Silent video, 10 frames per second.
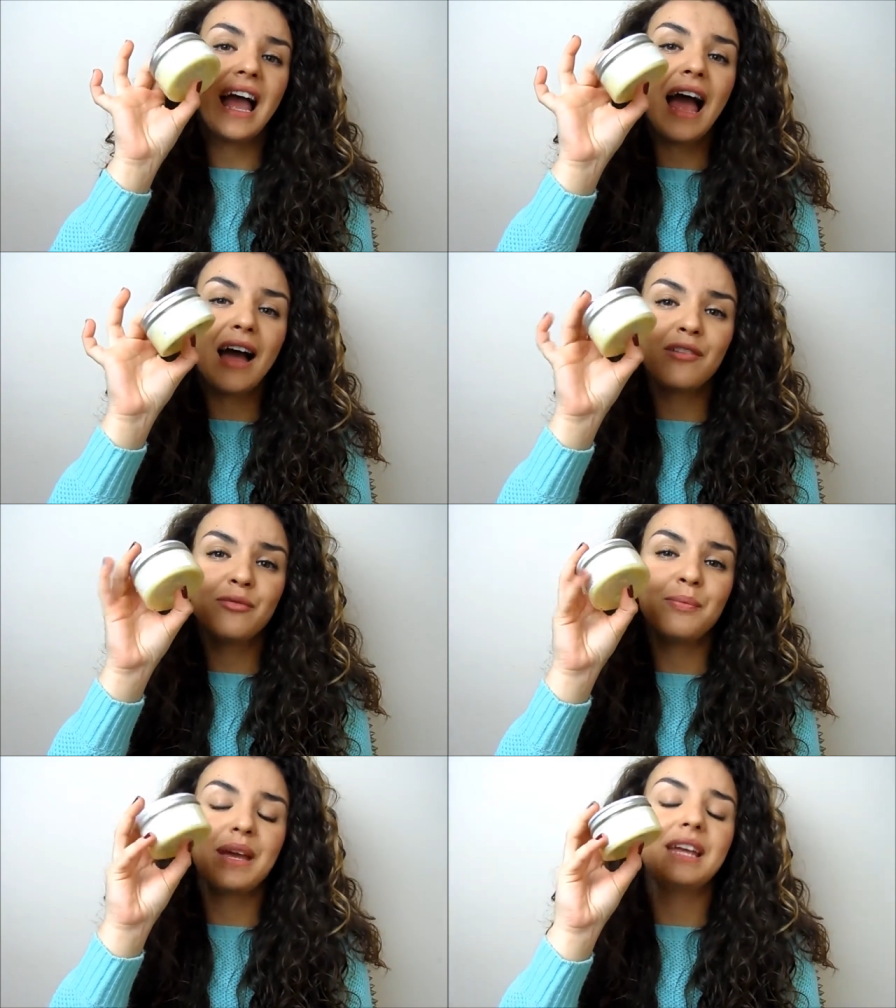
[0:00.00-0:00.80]
I
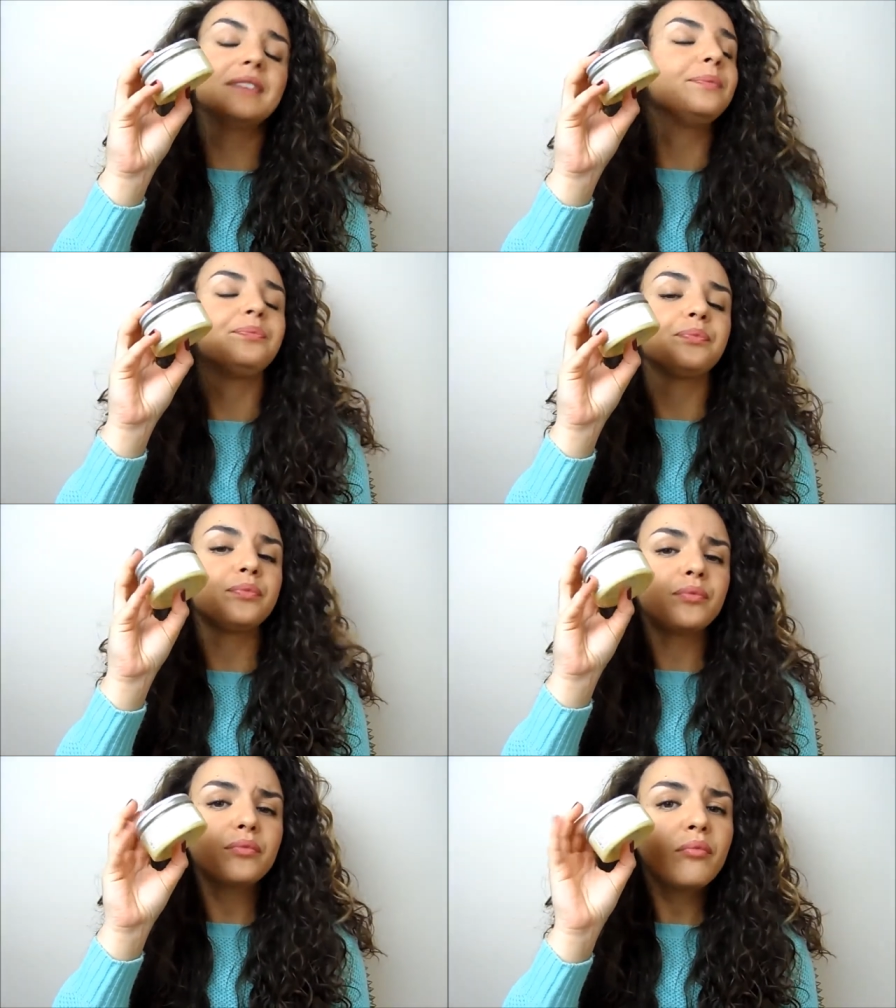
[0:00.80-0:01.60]
have been
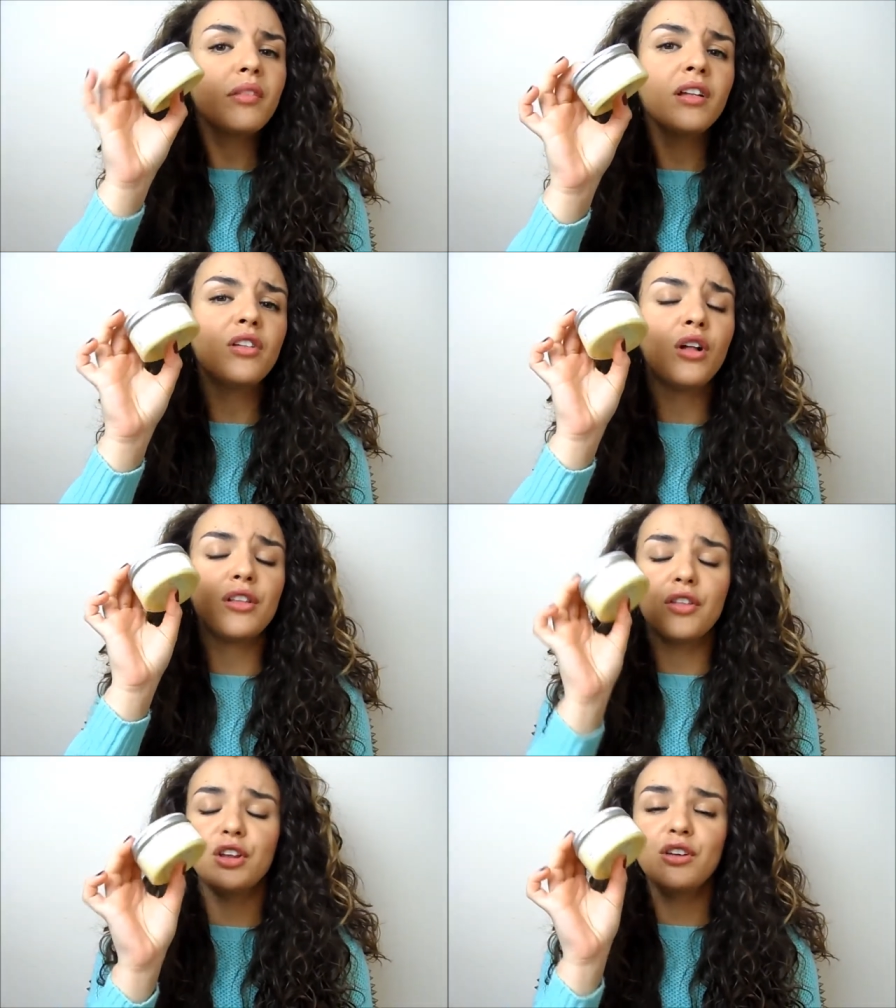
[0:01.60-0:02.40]

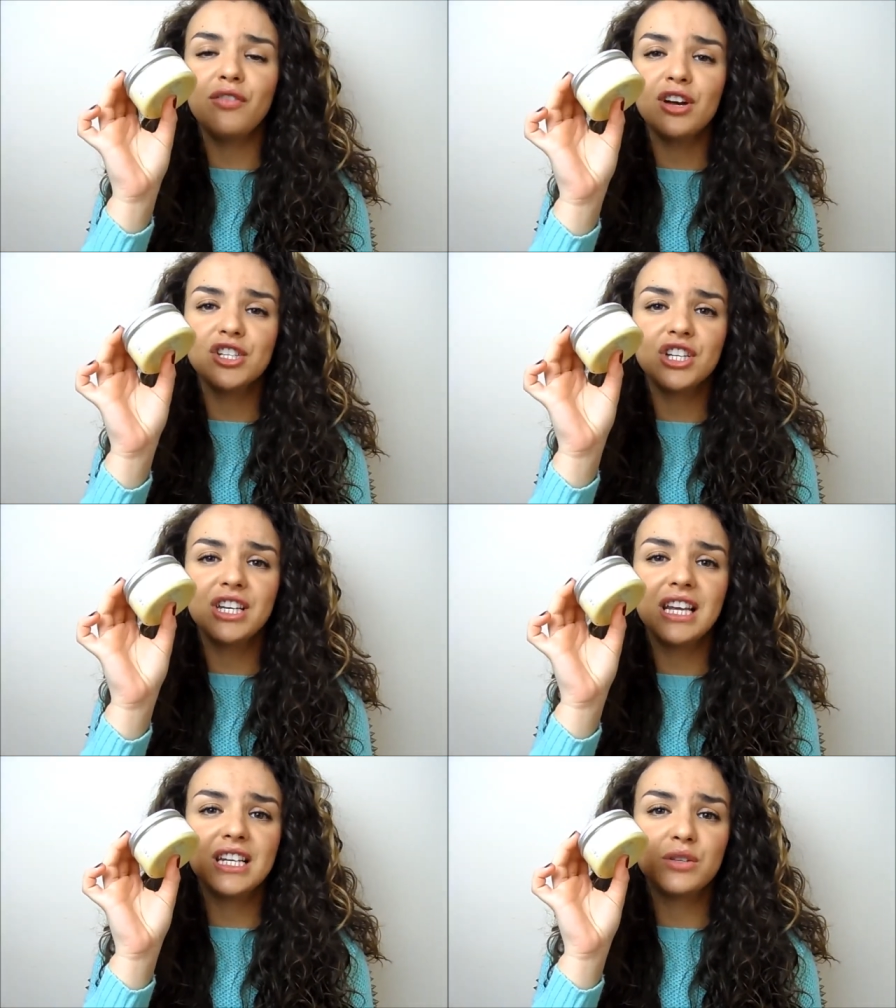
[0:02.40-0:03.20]
told that the new
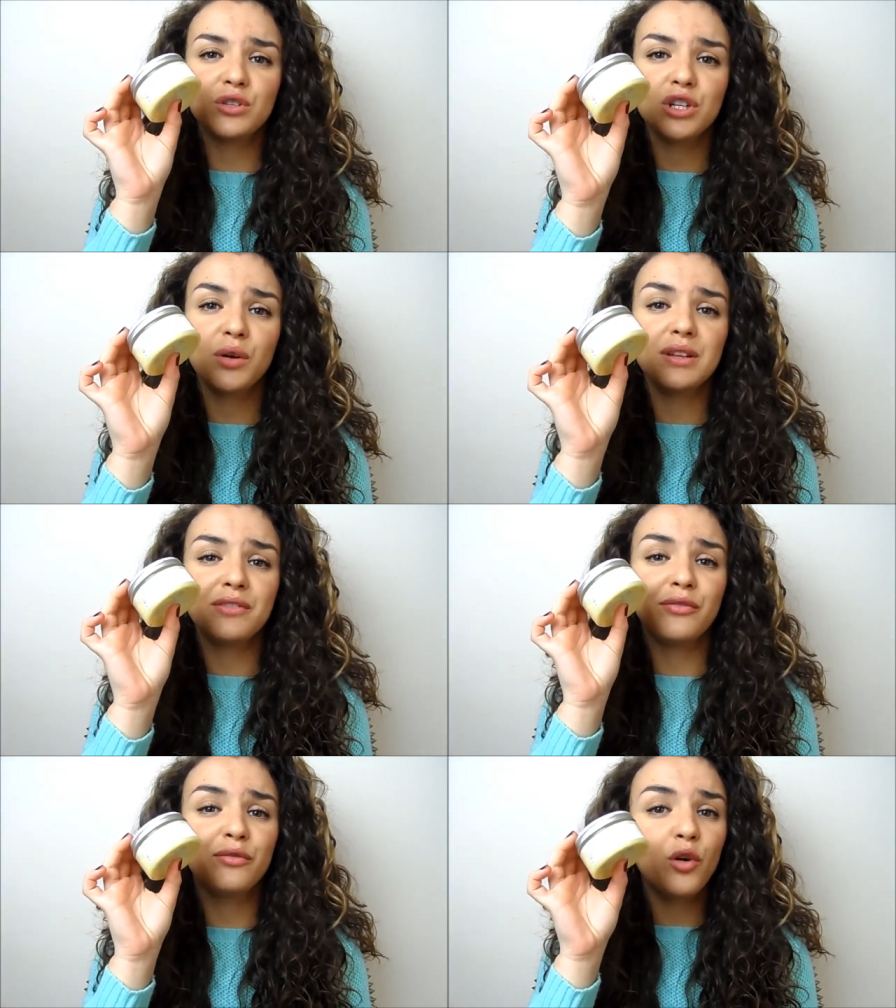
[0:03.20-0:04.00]
version is also a
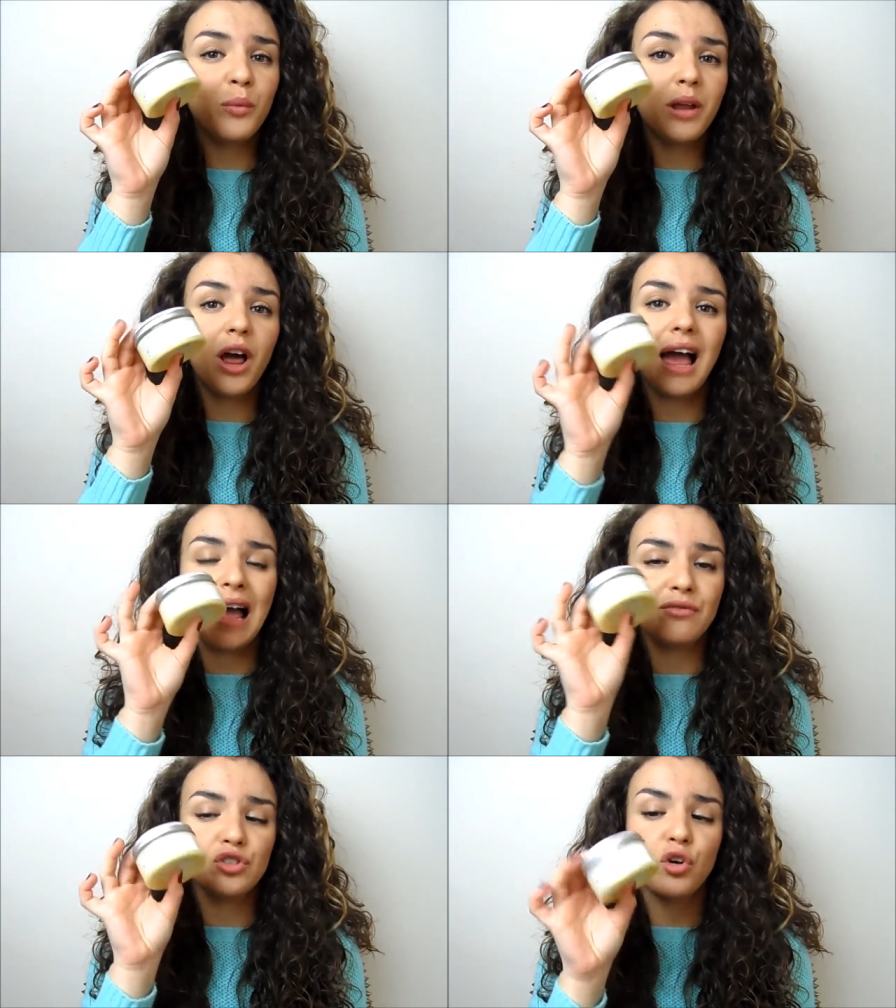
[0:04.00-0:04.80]
different formula. I
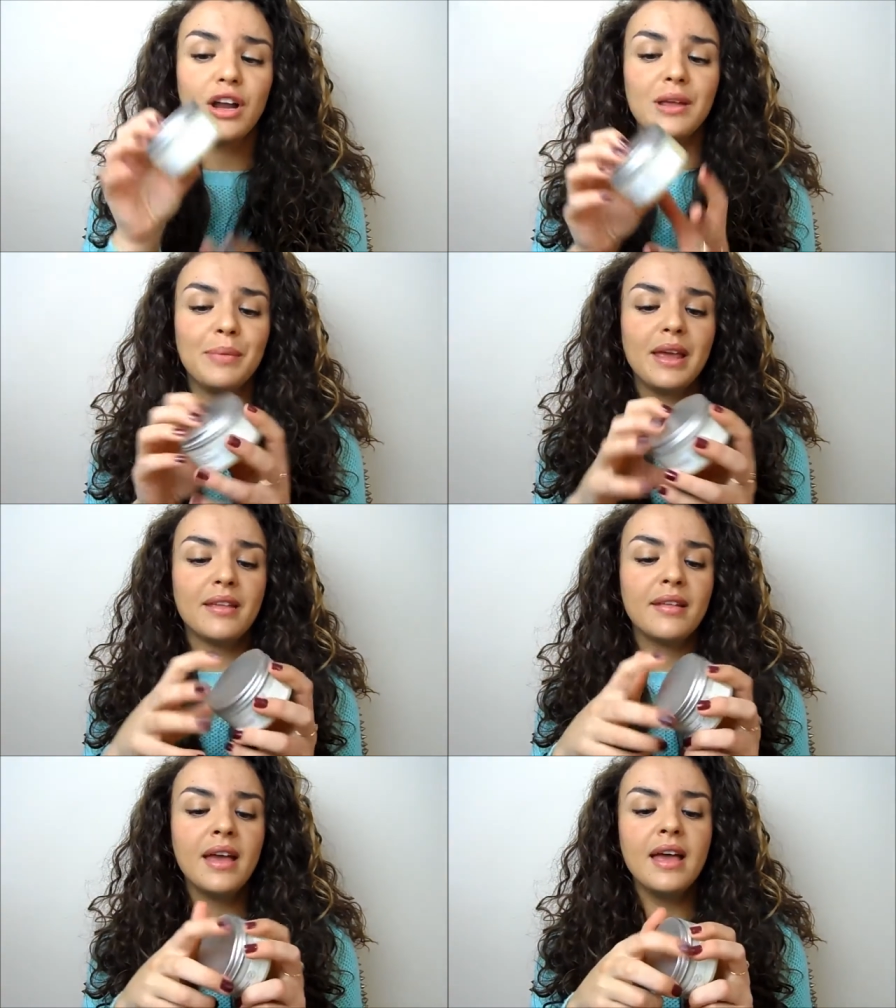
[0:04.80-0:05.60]
haven't tried it
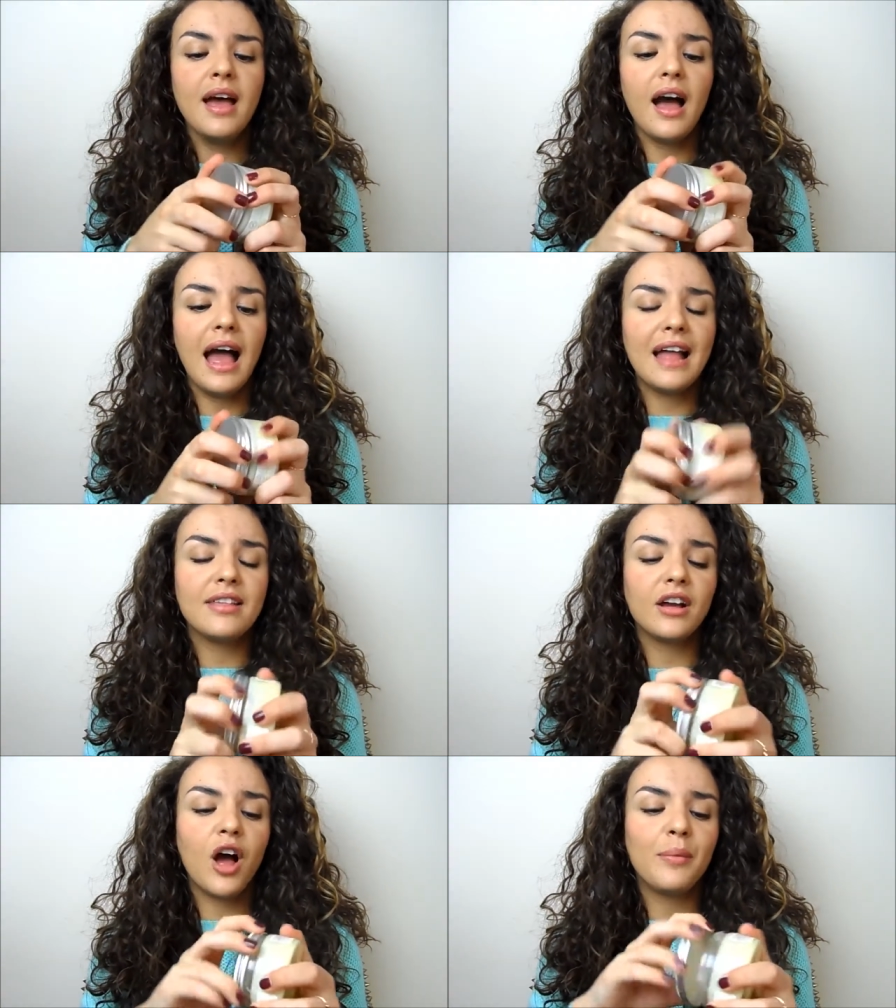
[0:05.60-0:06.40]
because I
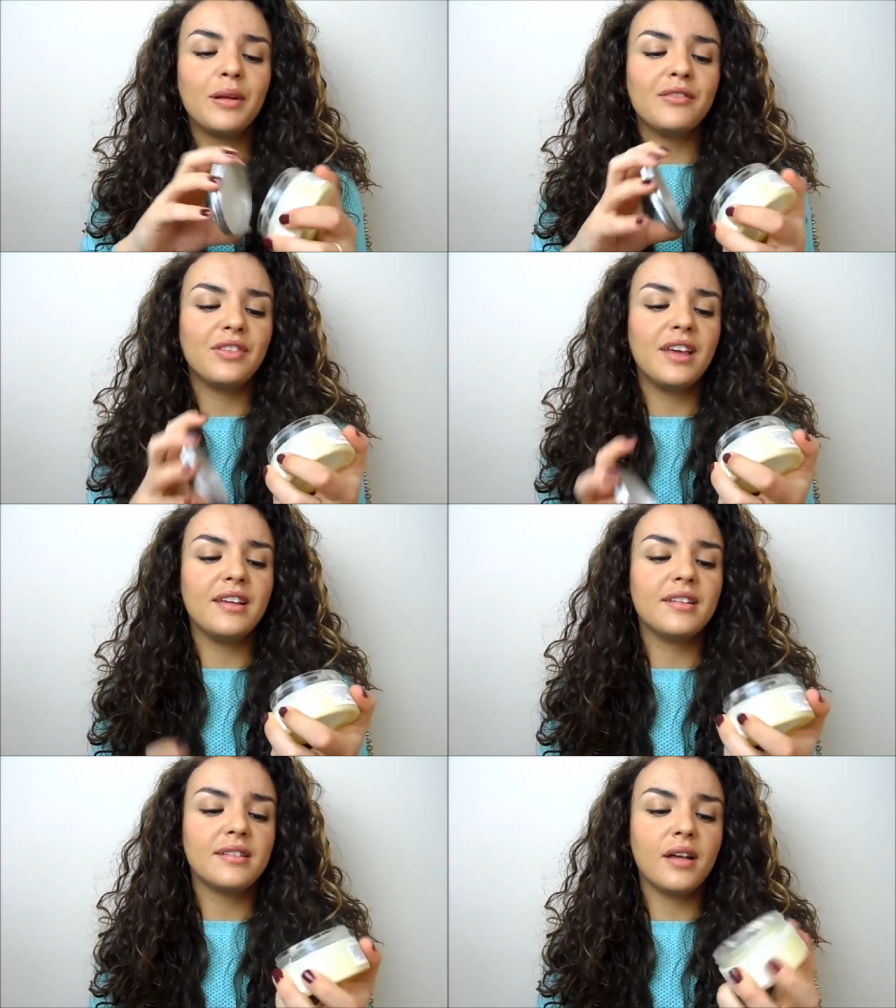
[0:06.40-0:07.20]
had a couple of
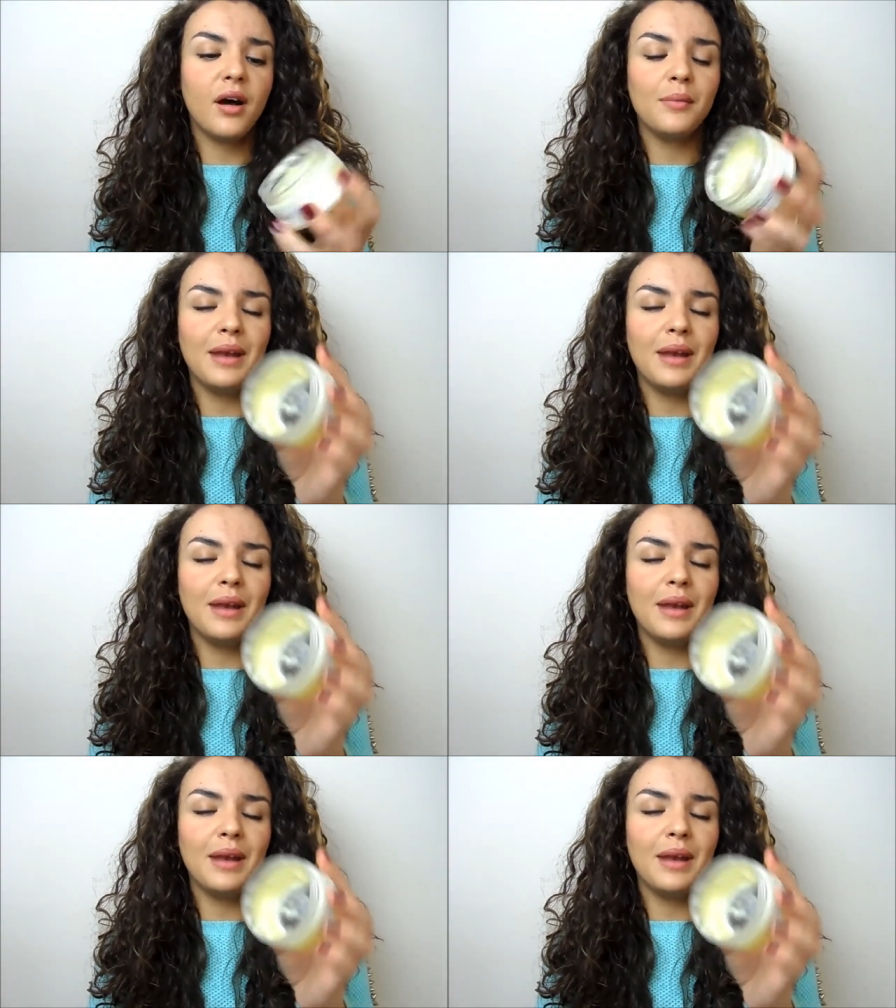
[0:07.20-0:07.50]
these